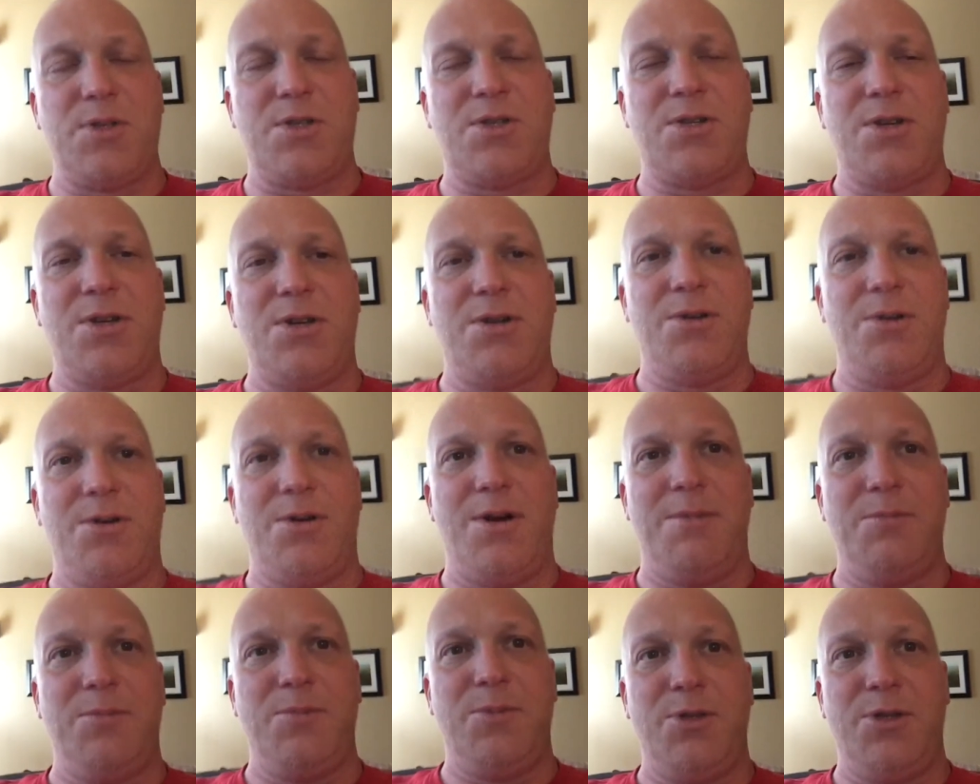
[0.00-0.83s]
So
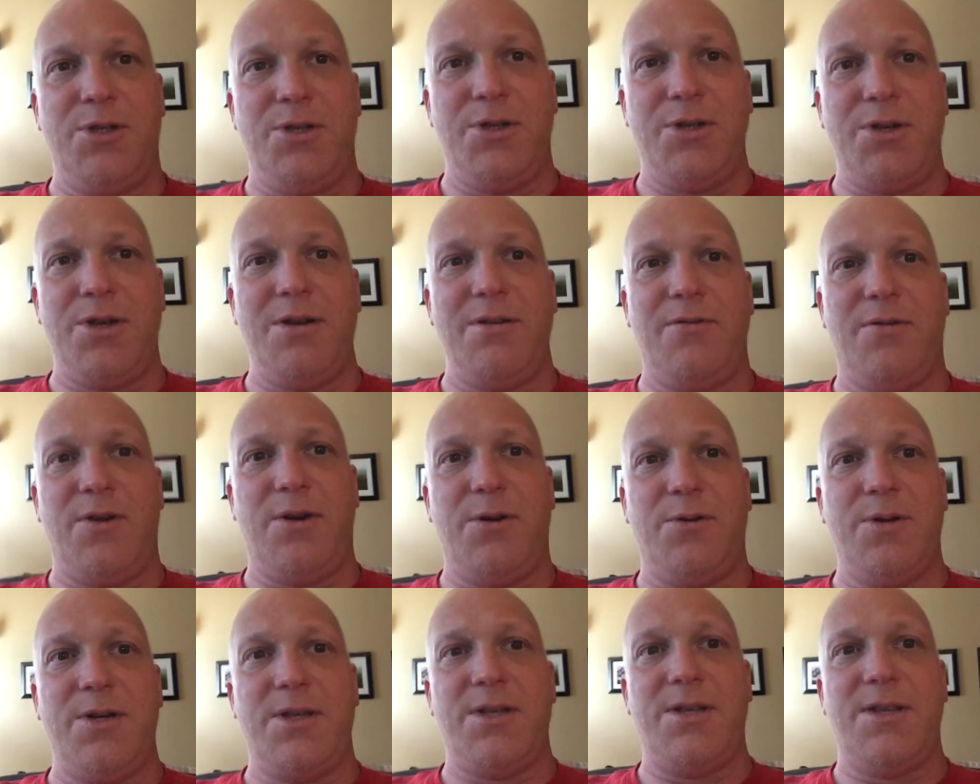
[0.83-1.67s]
I'm looking
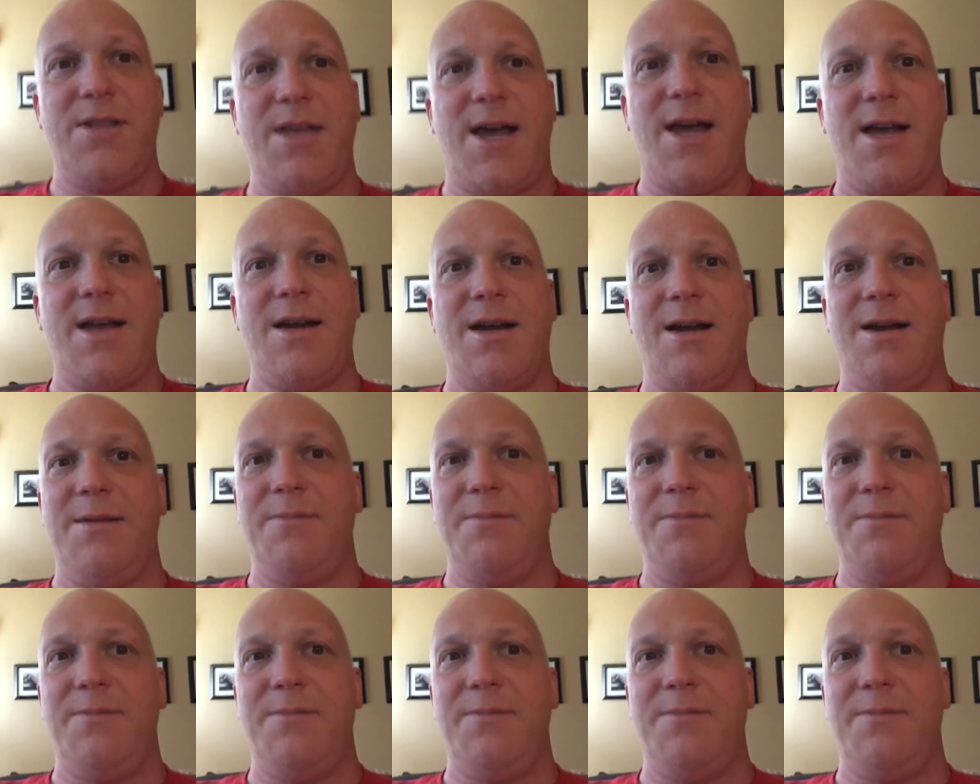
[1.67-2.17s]
forward to that.